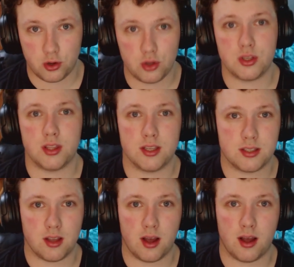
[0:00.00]
if they're using
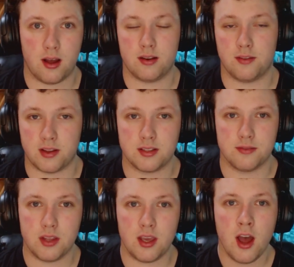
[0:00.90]
this uh,
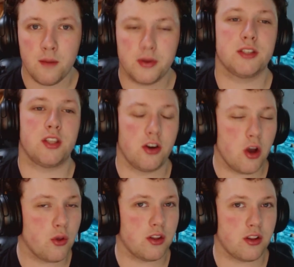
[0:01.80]
defensively because they know